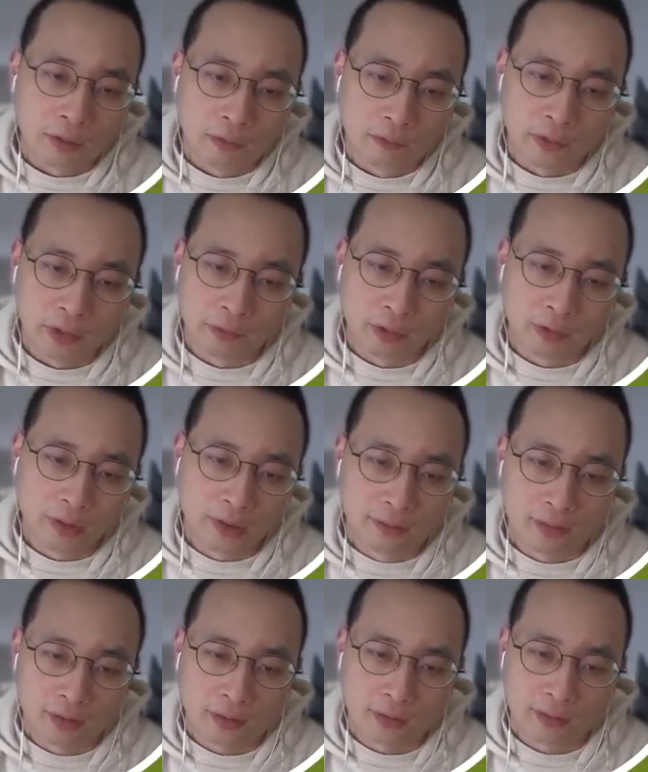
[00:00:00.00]
We will
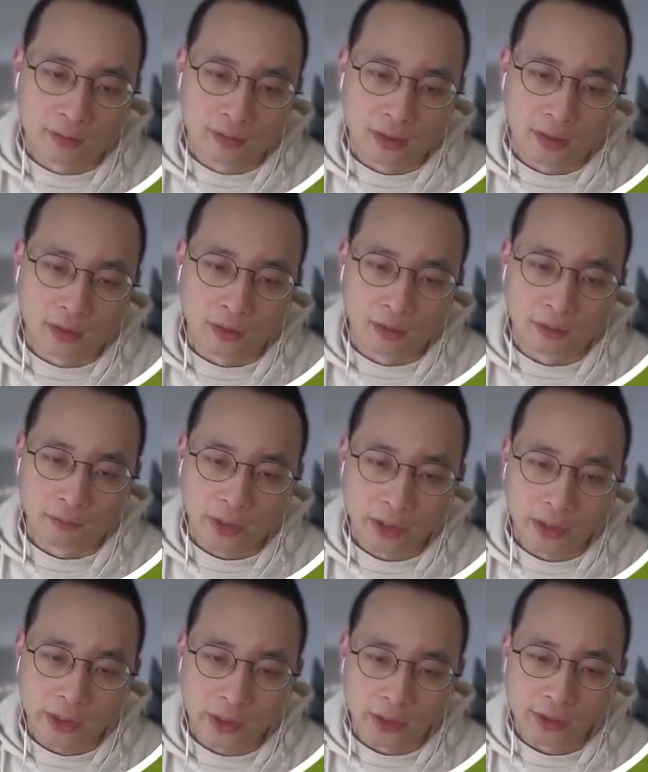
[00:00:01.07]
discuss the
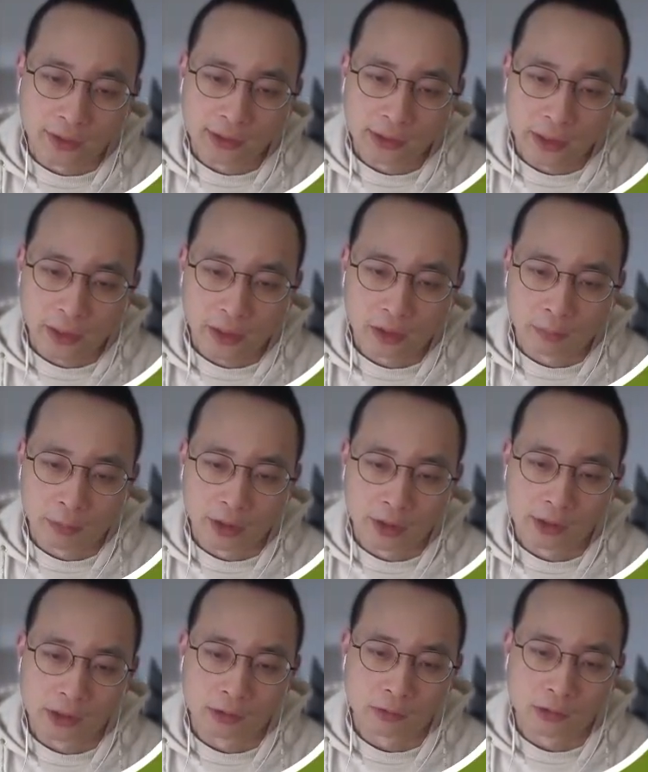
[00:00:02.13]
advantages and
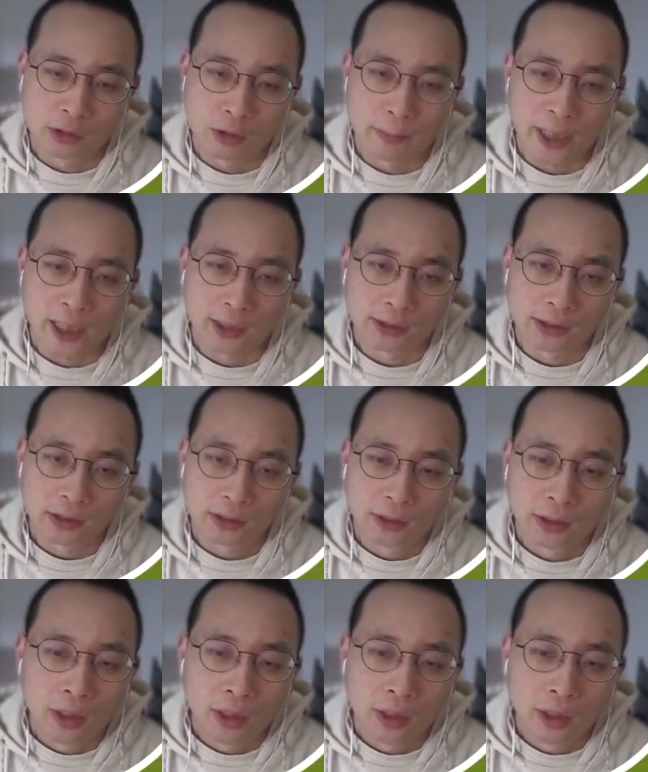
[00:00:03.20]
potential drawbacks